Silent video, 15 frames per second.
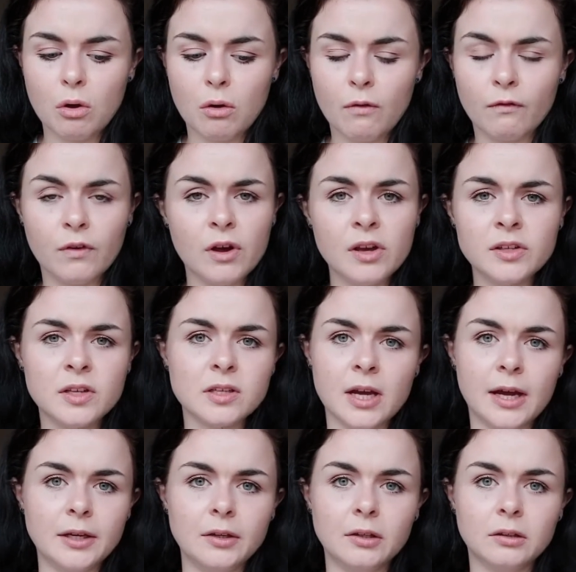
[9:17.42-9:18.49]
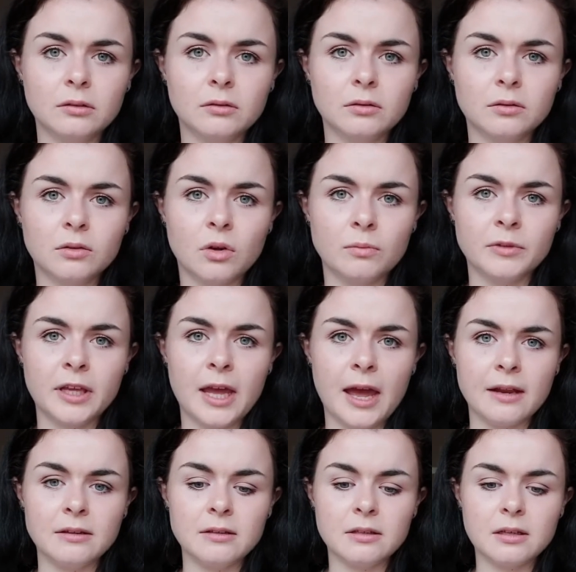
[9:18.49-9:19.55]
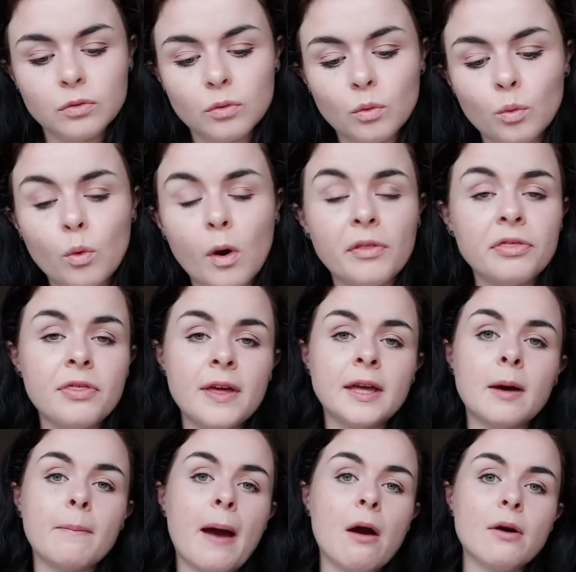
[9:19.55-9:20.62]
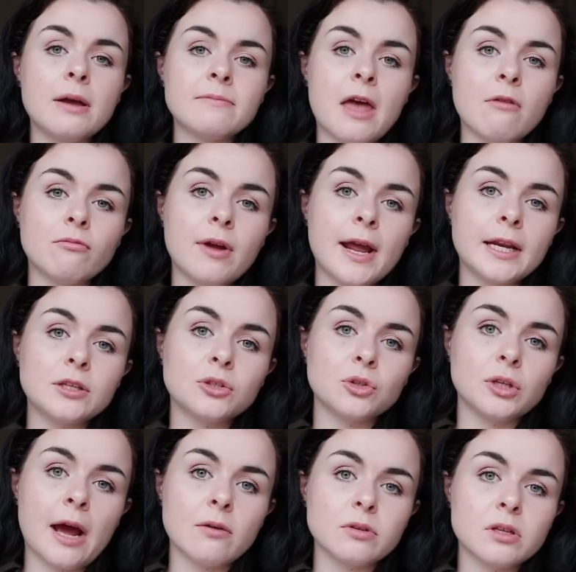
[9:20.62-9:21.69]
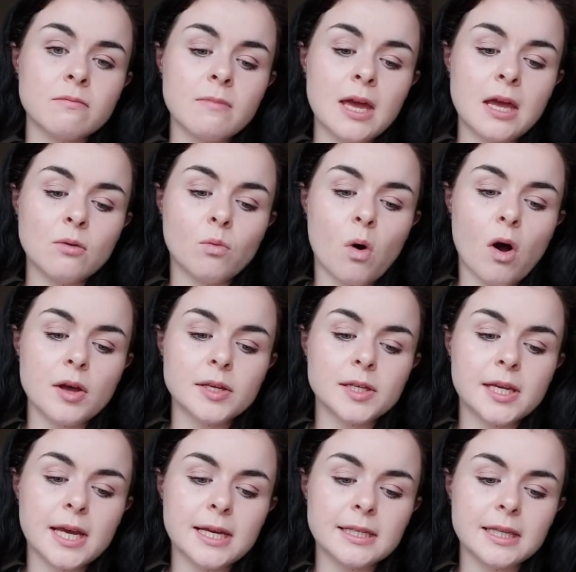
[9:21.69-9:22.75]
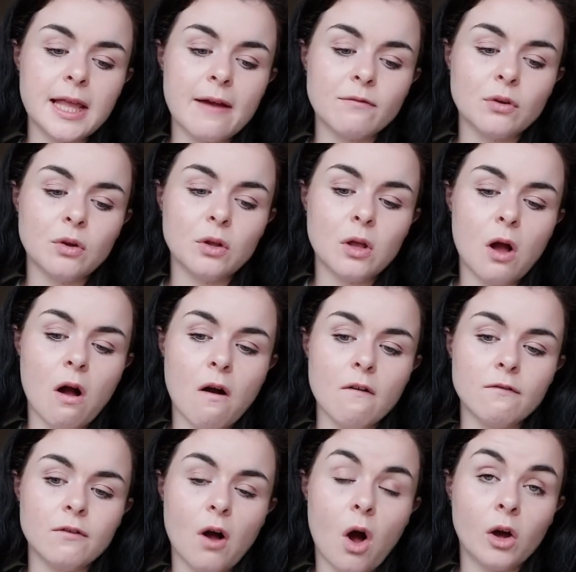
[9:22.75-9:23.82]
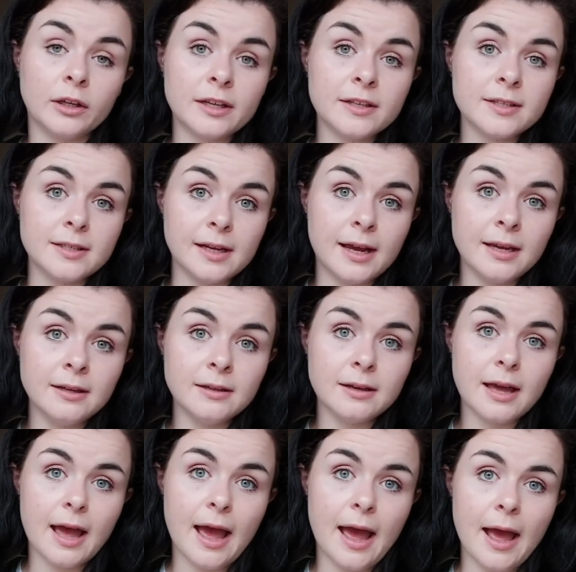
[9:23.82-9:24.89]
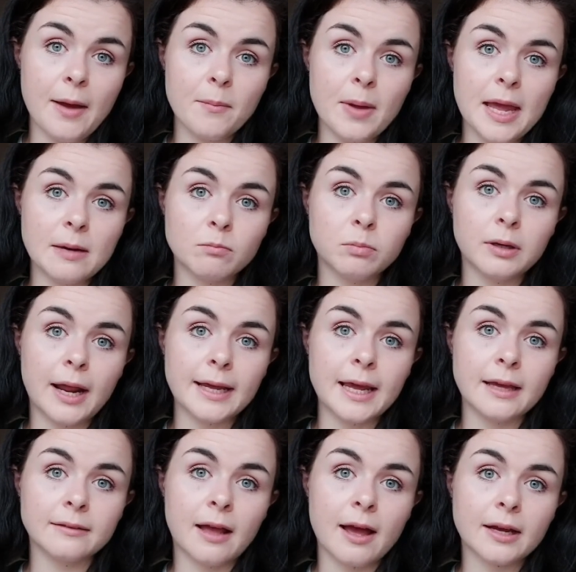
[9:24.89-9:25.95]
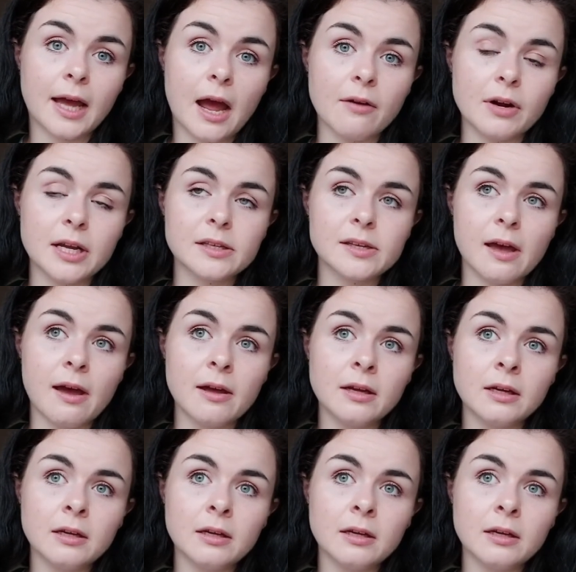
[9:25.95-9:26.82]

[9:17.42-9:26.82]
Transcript: versatile come the end. One thing about him that really stood out to me was his level of honesty in playing that character.